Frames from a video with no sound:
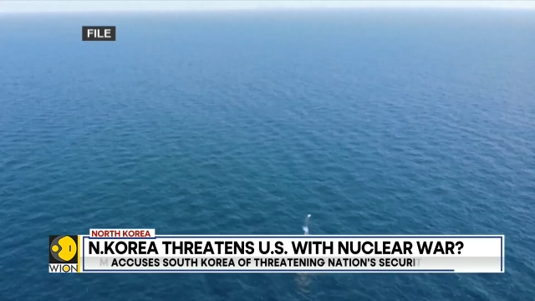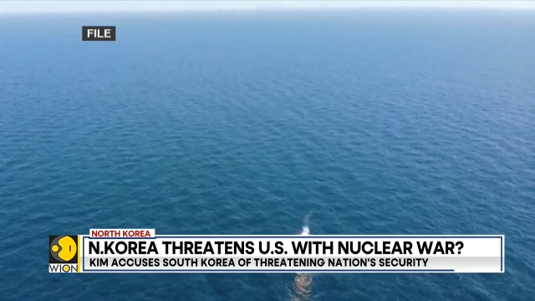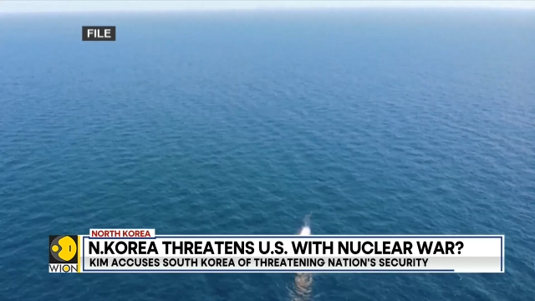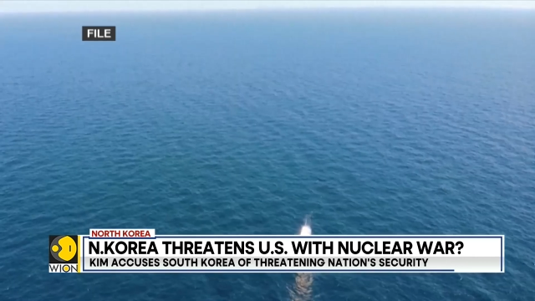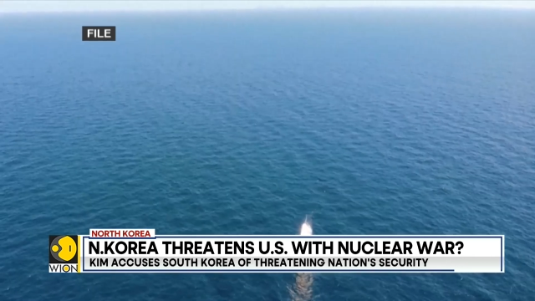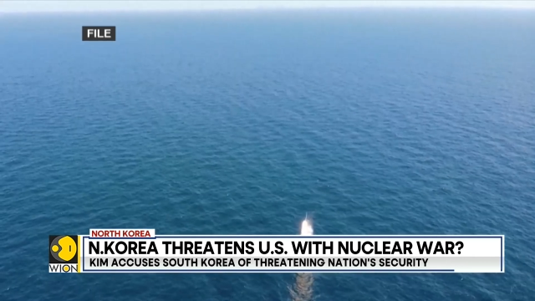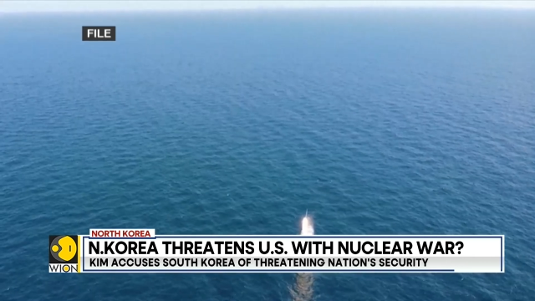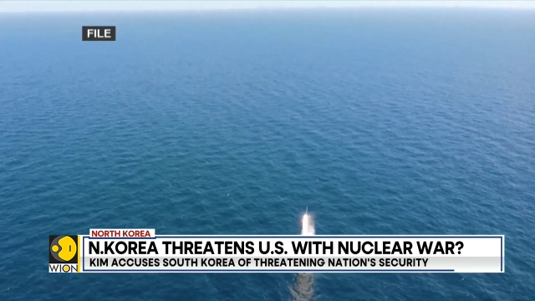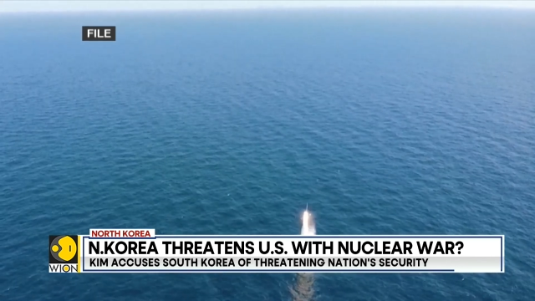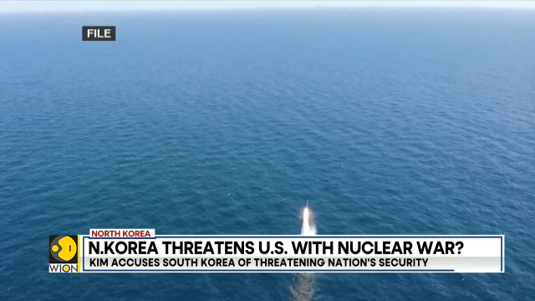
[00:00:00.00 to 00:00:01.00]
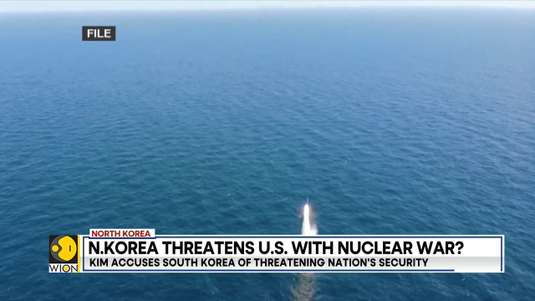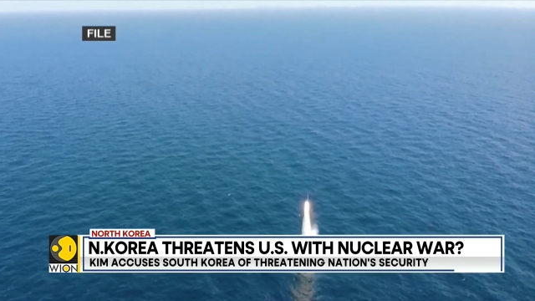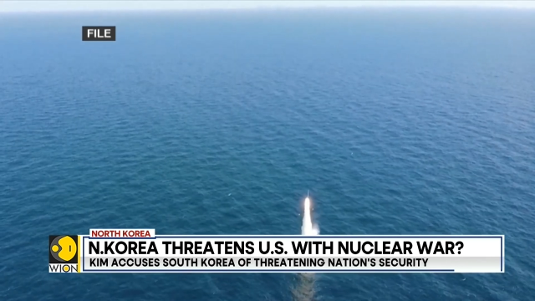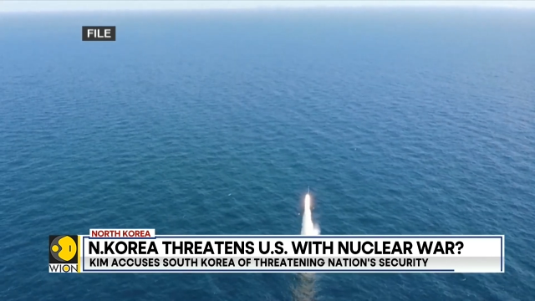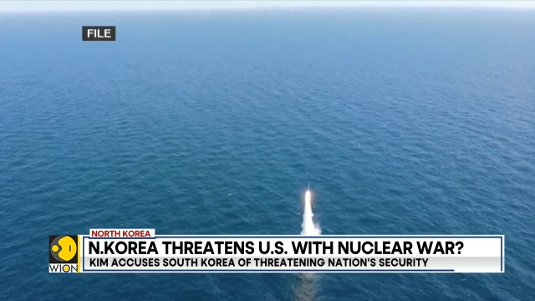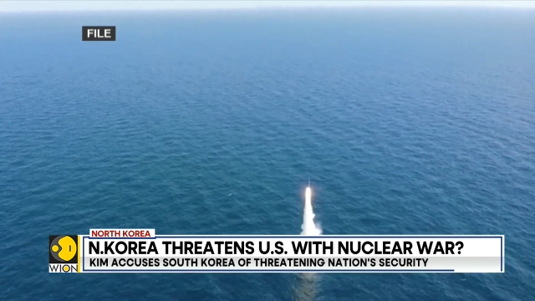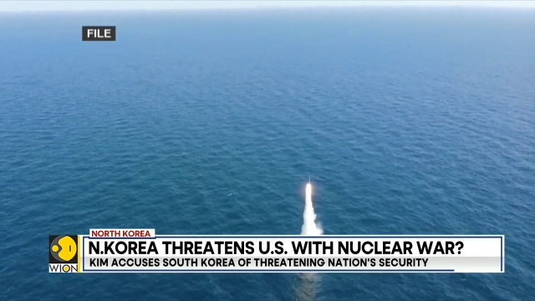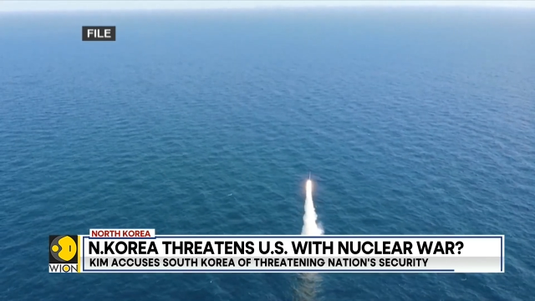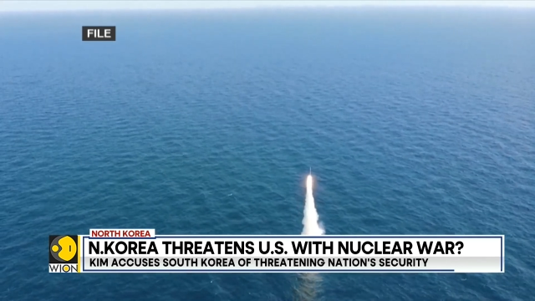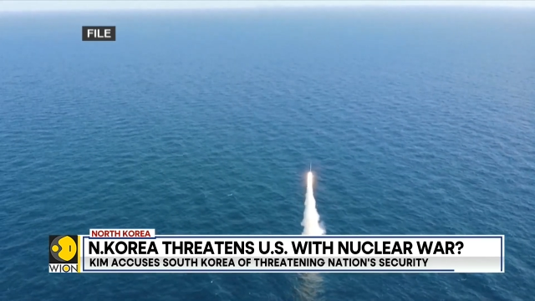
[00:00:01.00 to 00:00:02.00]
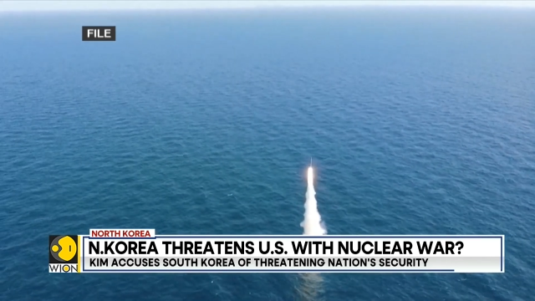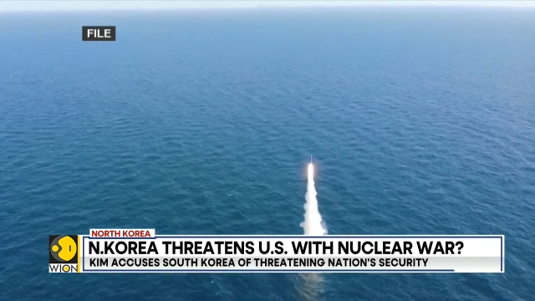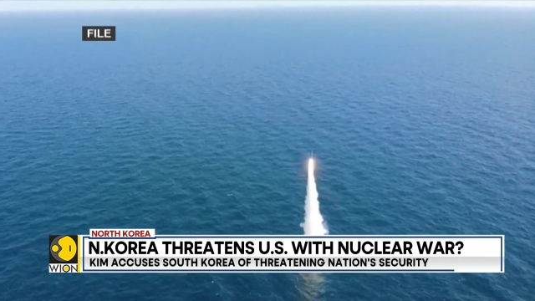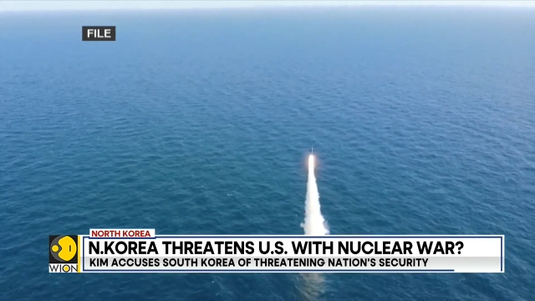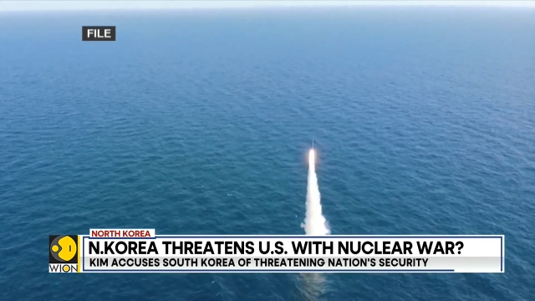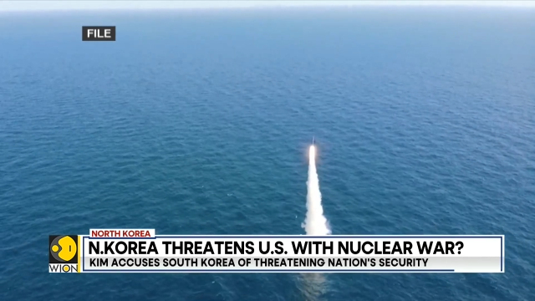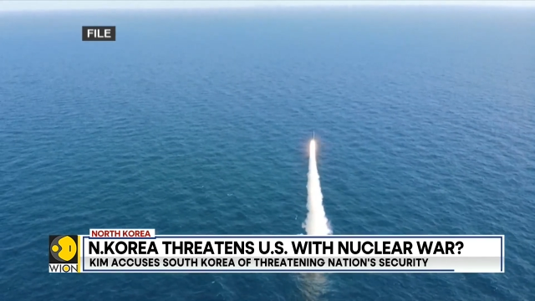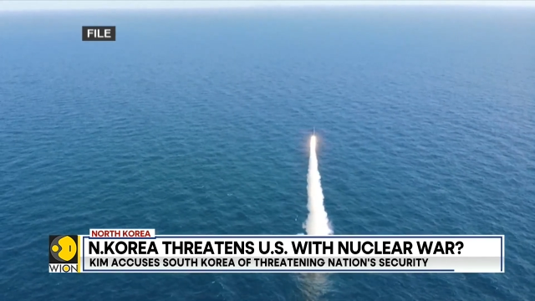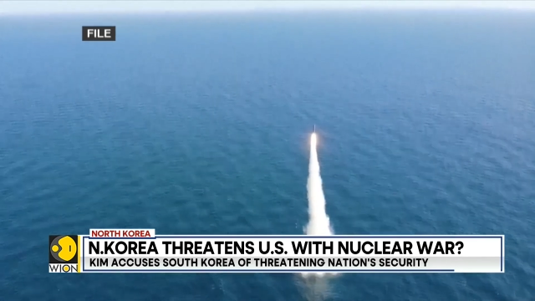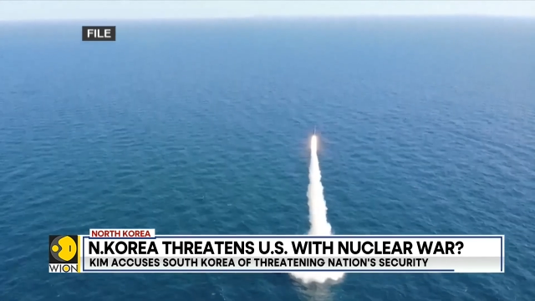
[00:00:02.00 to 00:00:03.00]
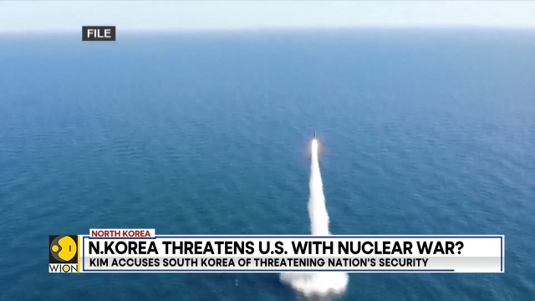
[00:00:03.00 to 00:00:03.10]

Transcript: [unreadable: no face in view]